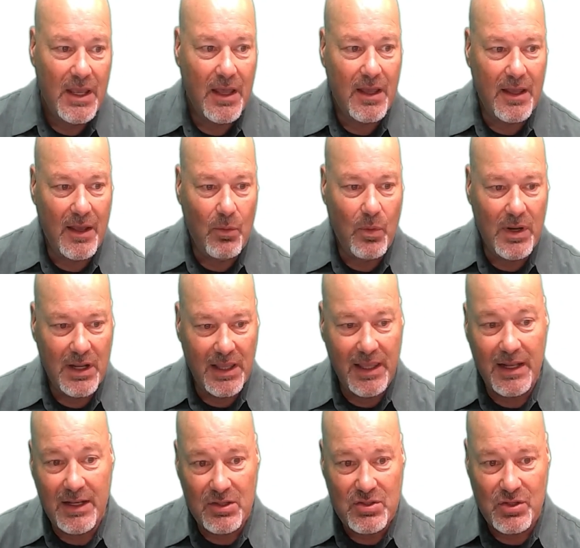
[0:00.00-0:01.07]
I want to
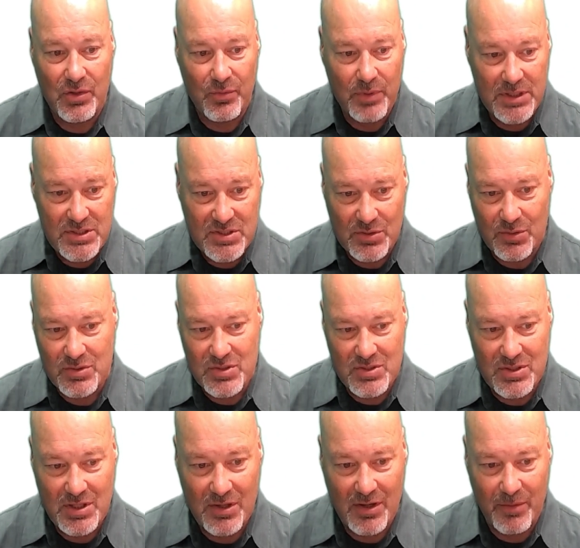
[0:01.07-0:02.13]
get into your
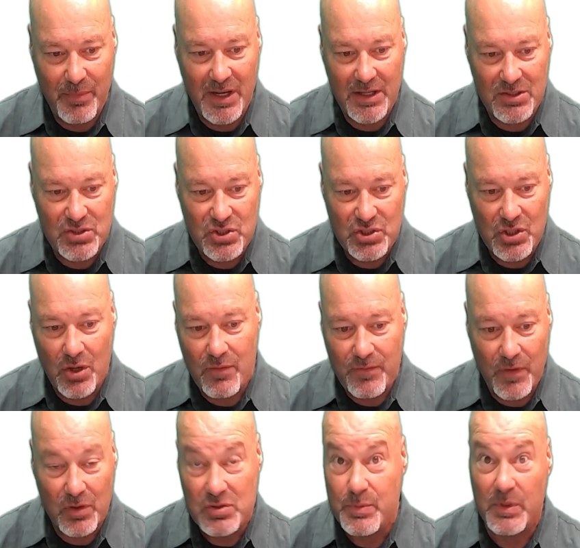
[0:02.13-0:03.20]
resources here in a minute and show
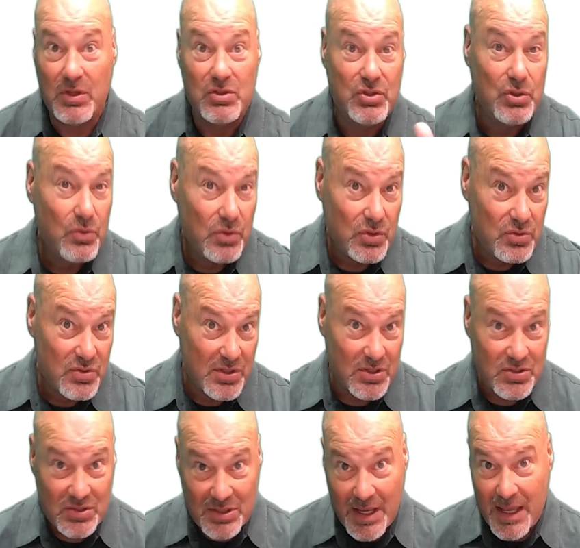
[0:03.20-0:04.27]
folks, because you use the
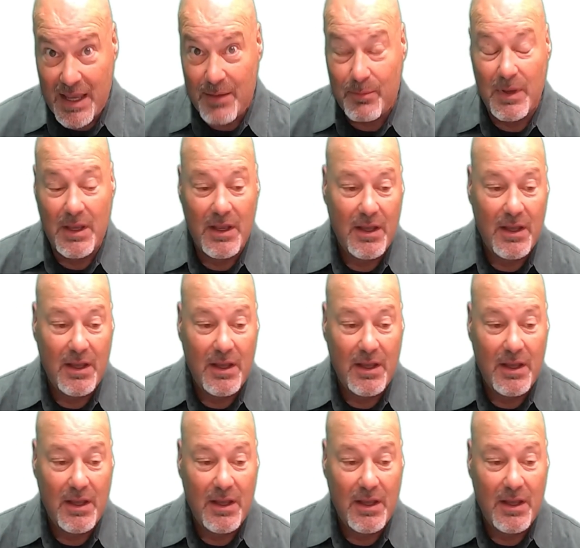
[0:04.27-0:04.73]
same